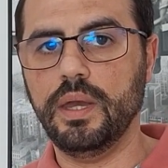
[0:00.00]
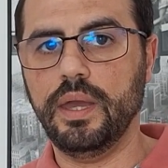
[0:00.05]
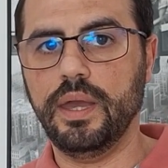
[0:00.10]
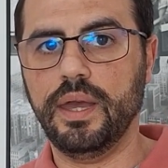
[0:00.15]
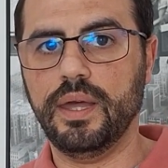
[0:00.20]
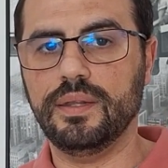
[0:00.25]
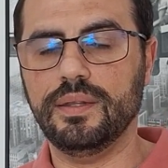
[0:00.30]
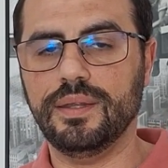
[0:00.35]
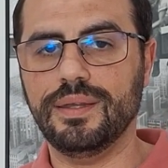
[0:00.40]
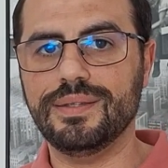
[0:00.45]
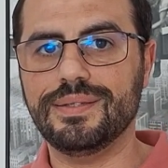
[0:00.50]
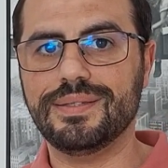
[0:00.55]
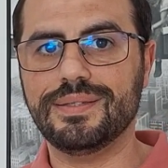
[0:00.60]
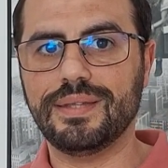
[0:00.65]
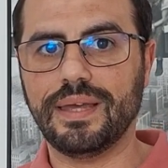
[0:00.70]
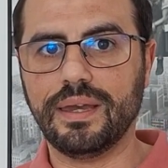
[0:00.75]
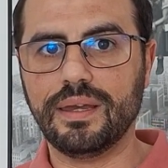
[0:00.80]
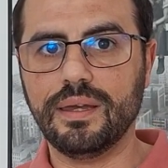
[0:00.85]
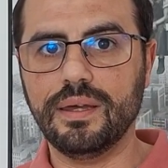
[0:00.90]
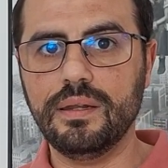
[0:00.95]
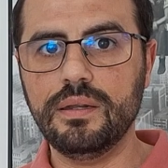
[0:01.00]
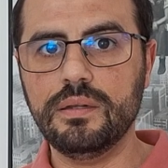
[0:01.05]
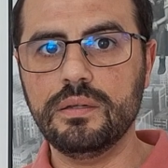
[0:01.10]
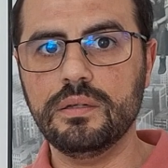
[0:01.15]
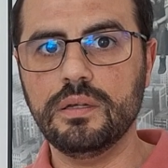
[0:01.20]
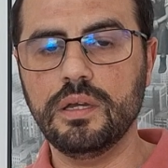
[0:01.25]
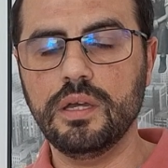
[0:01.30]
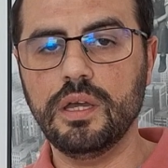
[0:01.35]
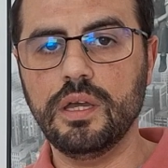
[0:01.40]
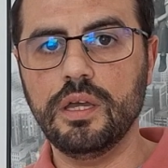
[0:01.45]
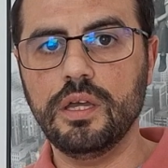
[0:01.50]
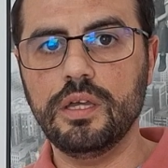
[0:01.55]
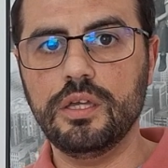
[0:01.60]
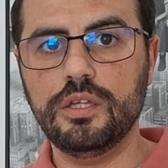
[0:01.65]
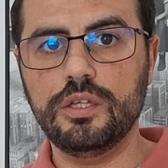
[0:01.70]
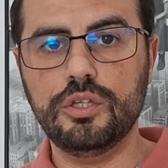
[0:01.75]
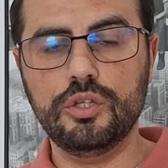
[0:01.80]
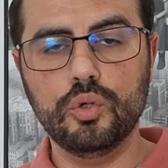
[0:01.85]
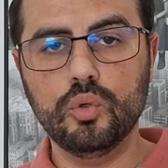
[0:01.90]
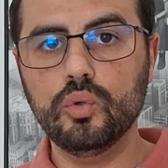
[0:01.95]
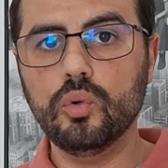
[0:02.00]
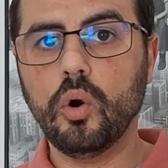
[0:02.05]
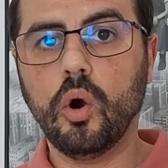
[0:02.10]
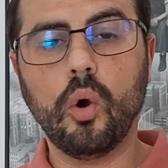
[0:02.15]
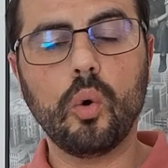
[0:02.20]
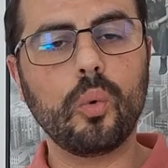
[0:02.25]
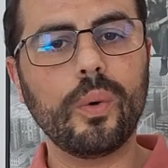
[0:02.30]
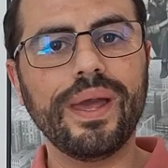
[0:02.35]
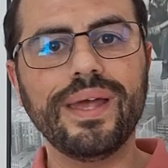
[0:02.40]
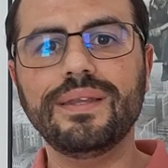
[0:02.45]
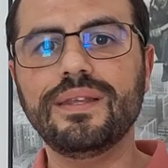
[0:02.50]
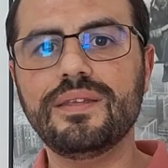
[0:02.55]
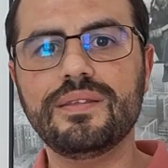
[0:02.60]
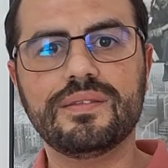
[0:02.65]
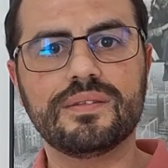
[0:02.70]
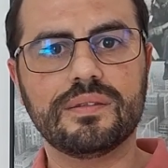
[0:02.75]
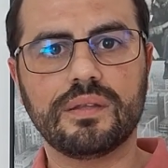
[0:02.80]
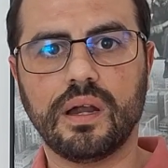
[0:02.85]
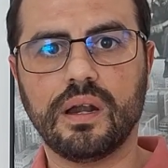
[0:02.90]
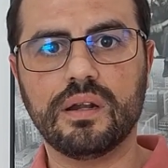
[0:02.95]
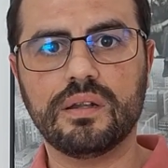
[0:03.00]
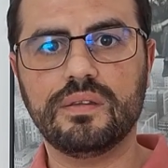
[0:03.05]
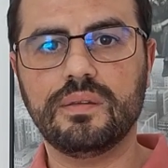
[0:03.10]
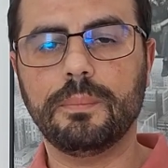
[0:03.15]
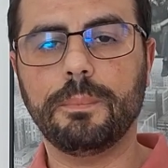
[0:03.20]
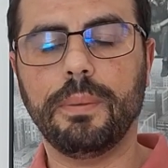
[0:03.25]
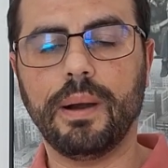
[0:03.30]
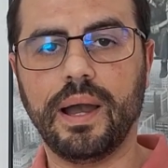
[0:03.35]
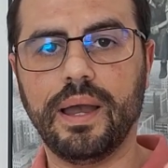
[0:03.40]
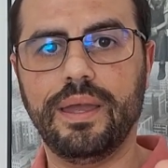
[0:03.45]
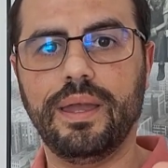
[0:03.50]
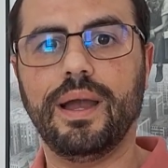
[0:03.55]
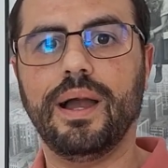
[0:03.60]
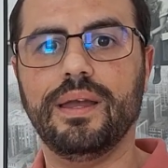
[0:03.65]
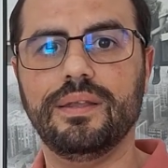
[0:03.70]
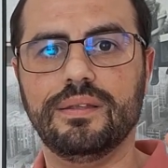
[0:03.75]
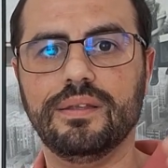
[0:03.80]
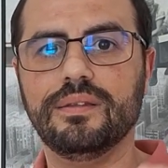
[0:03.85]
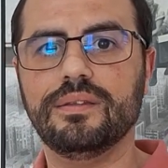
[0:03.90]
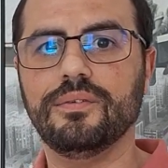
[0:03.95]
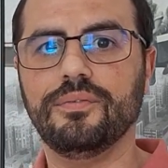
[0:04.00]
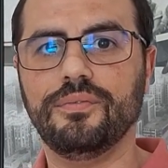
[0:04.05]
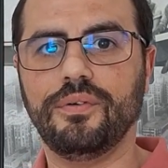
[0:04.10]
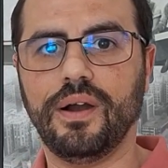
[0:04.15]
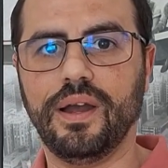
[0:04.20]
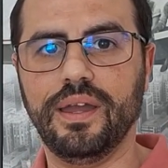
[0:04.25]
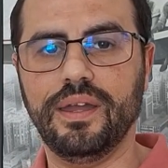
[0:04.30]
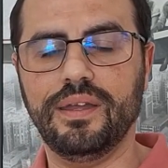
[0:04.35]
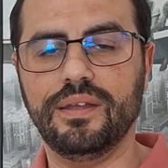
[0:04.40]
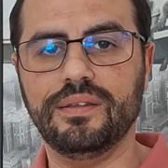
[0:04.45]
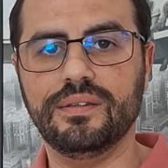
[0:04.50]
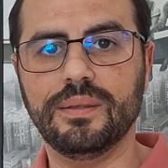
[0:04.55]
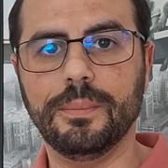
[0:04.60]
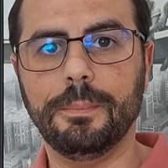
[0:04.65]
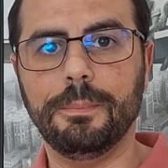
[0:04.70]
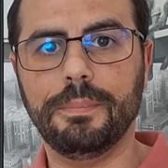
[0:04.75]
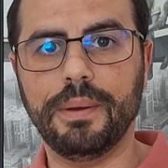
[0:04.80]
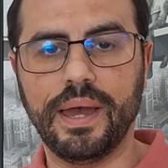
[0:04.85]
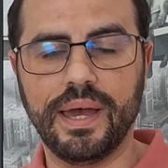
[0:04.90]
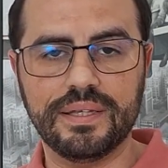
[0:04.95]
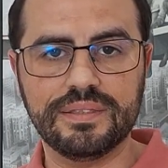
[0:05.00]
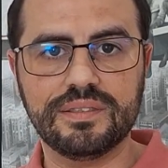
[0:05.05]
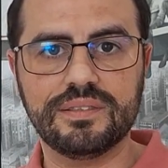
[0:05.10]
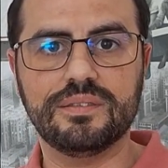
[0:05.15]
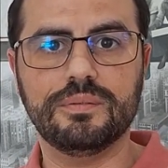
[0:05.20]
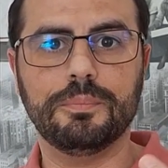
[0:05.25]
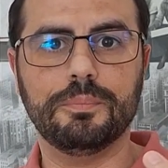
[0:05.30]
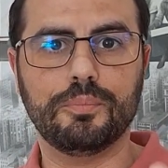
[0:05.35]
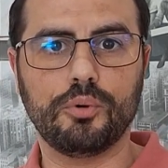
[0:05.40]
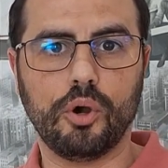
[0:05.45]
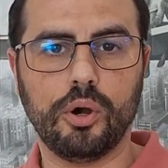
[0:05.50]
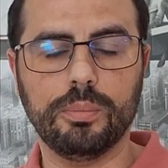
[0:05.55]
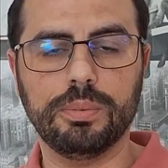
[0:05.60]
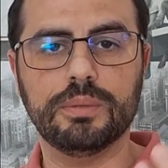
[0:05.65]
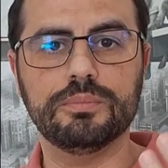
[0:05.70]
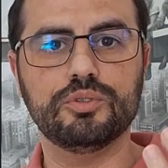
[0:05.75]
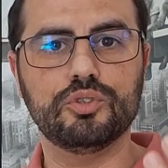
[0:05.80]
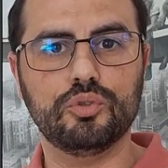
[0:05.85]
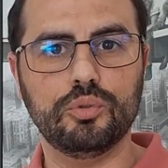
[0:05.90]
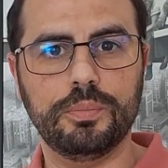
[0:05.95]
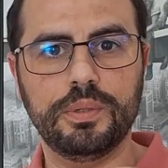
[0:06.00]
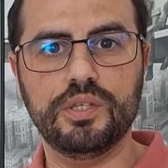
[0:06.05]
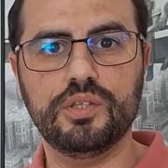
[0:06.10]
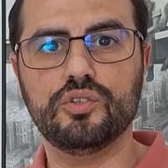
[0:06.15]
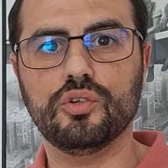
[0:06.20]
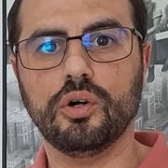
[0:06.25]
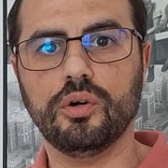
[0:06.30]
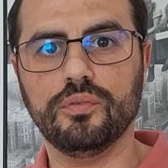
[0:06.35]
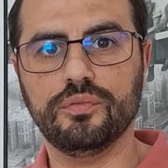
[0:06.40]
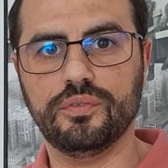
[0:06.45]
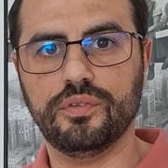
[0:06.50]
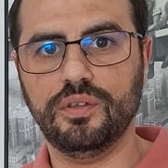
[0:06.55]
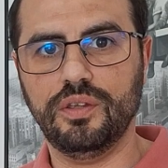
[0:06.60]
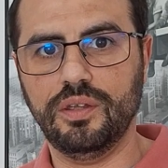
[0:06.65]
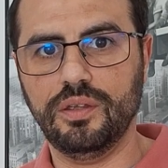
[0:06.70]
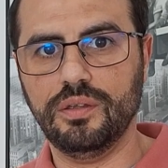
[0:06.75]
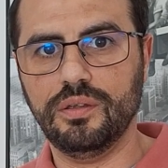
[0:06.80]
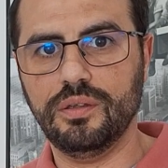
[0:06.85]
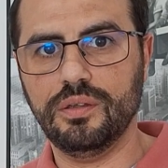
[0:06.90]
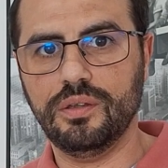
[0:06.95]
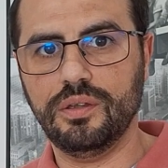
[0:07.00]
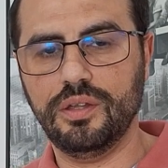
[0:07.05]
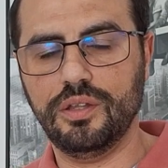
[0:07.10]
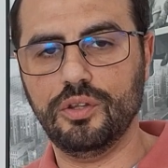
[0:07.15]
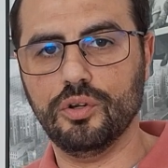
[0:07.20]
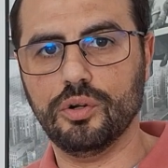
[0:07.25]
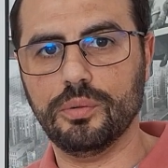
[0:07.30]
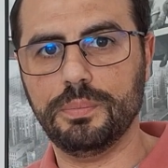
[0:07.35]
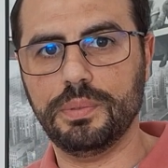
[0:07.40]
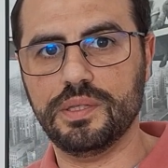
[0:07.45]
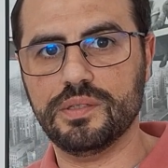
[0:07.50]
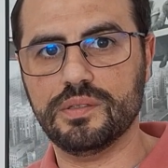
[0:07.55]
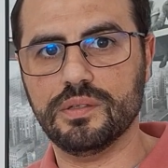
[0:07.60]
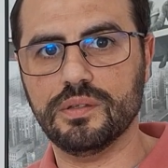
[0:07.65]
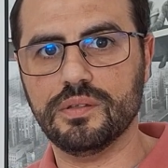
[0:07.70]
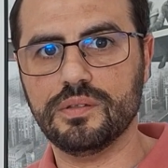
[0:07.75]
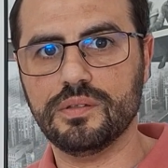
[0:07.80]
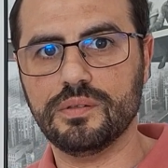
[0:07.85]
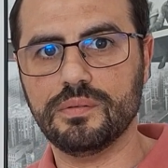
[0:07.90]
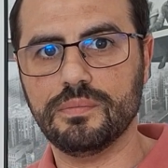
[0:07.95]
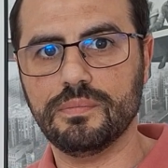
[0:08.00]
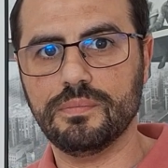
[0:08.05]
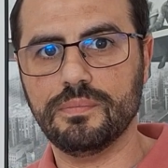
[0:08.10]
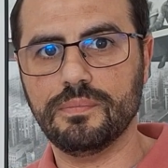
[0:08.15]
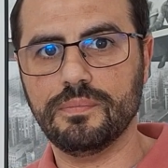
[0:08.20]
And second, you already start by identifying the best problems to be solved in your business.